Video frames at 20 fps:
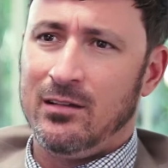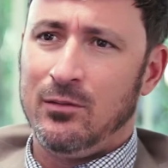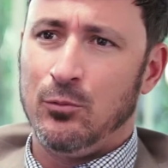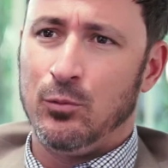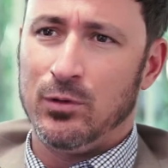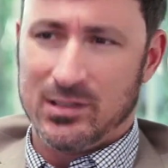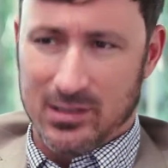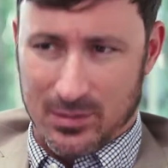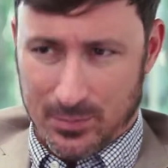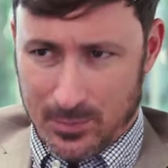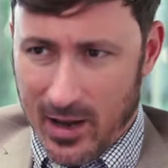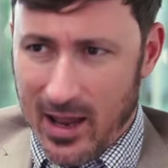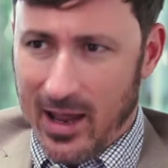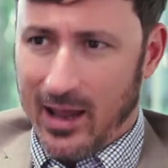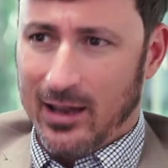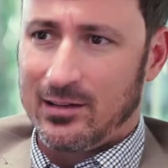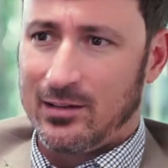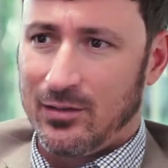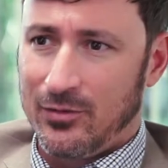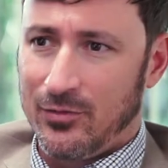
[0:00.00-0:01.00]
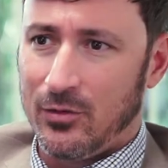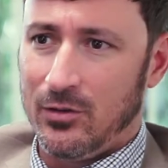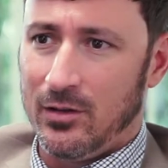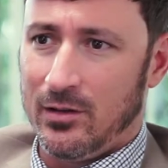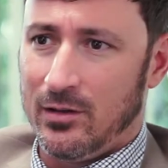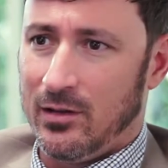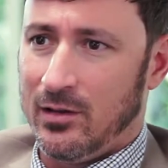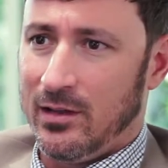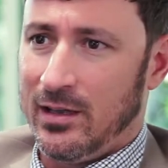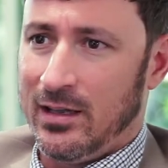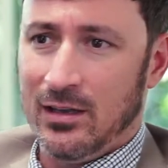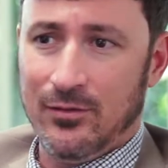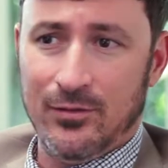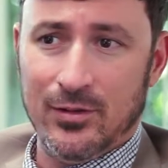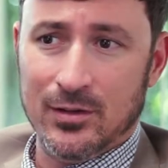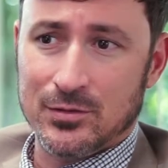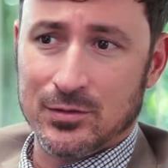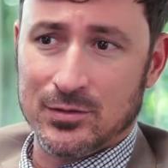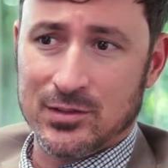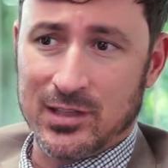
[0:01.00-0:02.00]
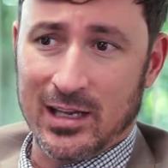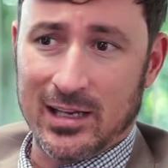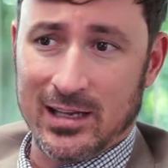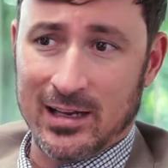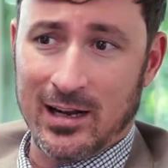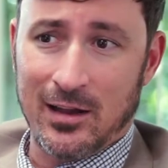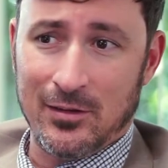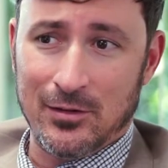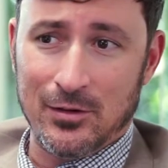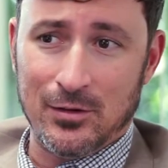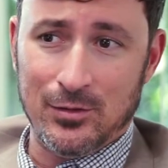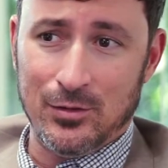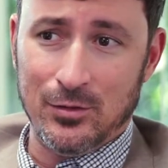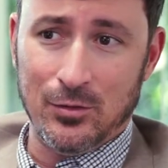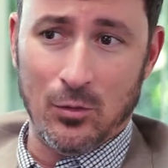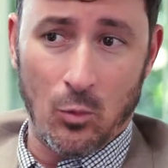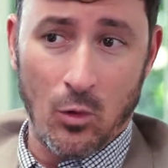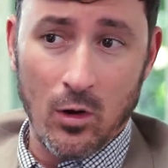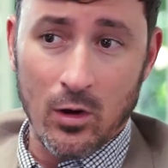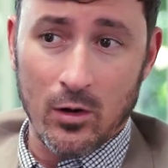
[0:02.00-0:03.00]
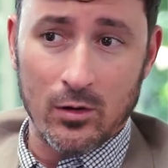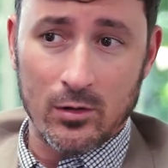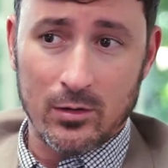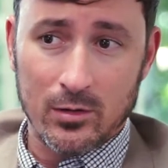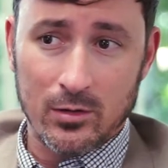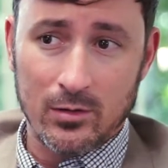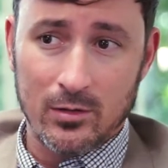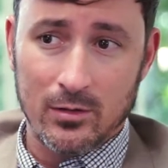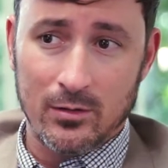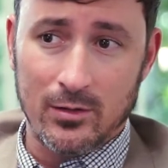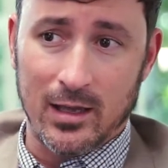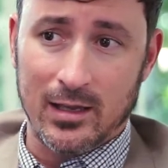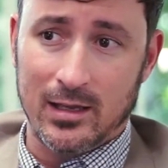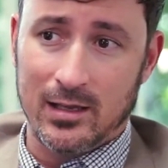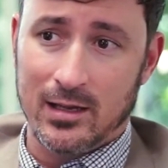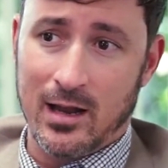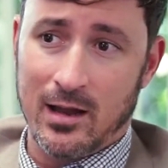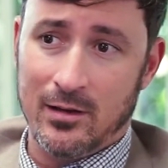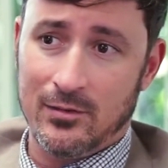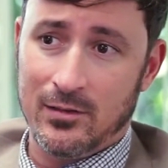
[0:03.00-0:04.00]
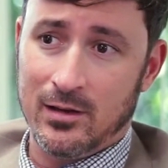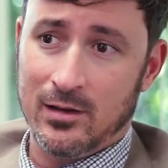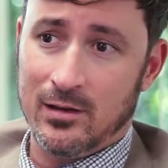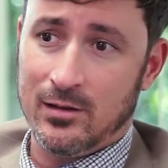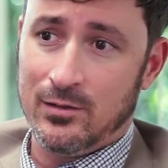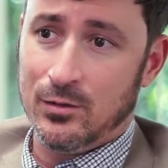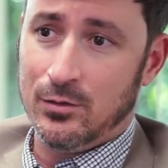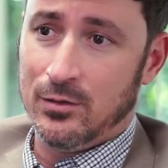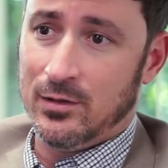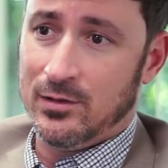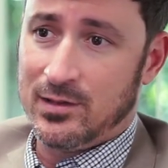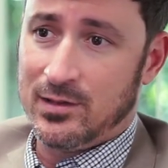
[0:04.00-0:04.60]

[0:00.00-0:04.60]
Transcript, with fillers: respect for the individuals that get out there and do the work, that get out there and do the